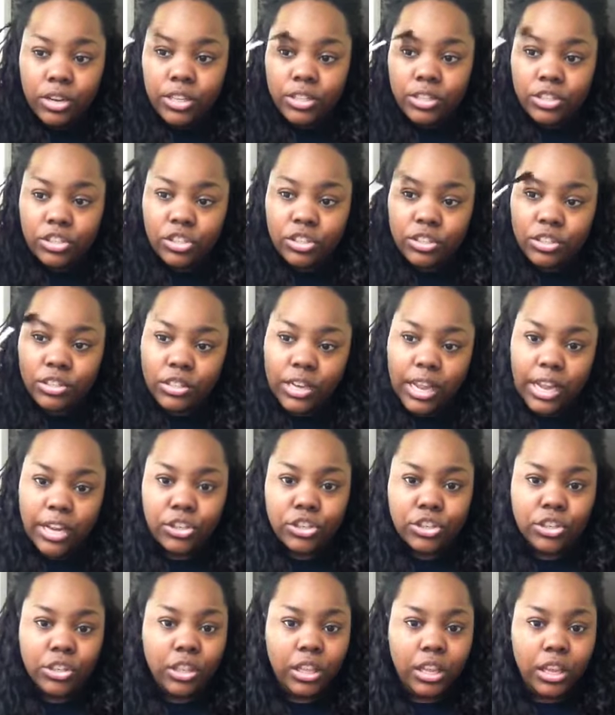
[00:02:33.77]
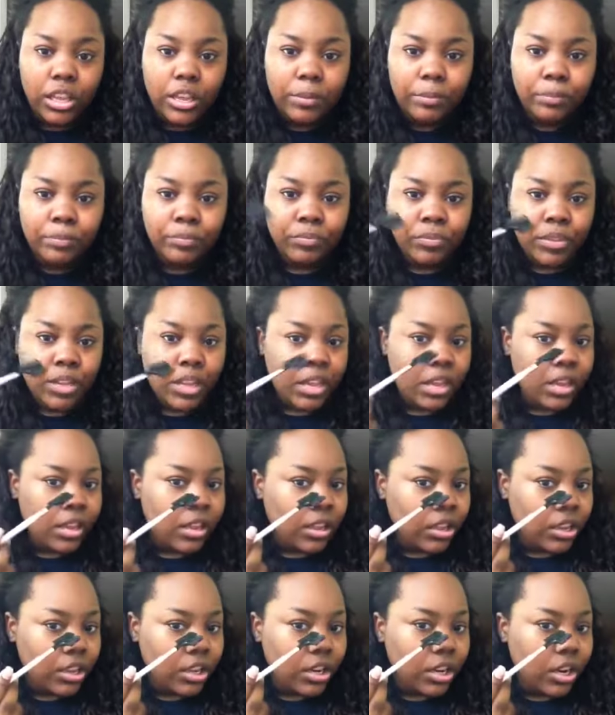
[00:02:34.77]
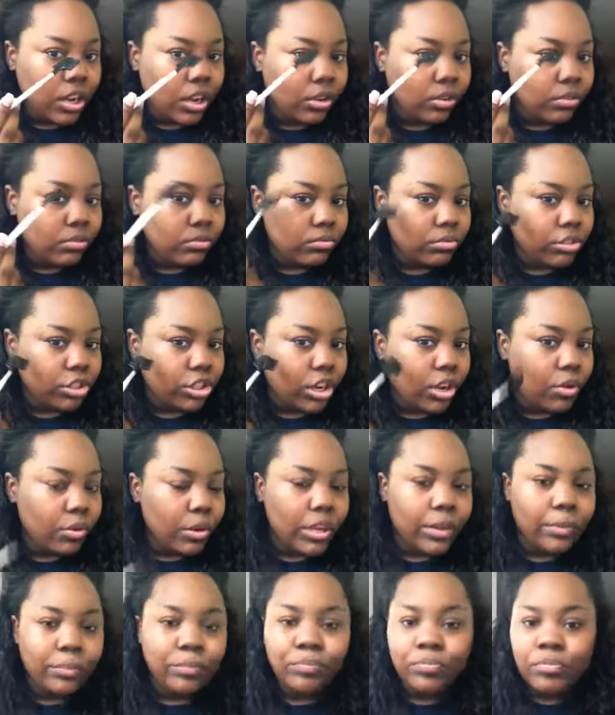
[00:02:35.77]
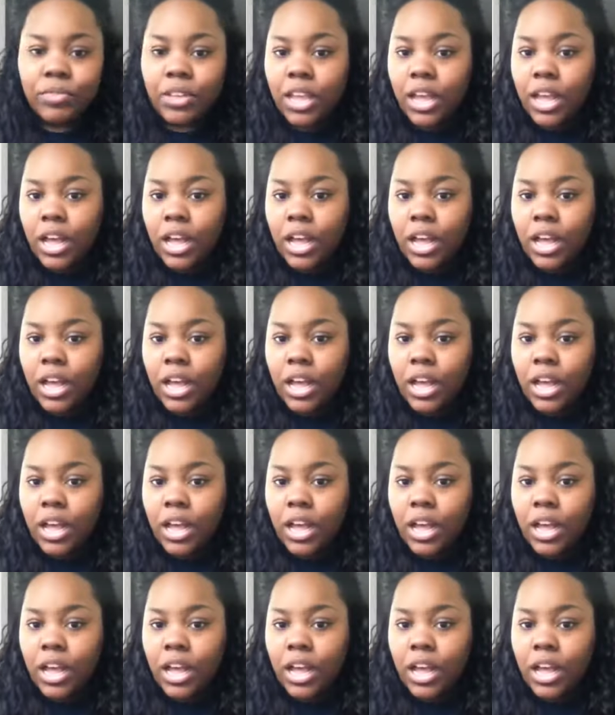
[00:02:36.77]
It's just naturally, you know, showing.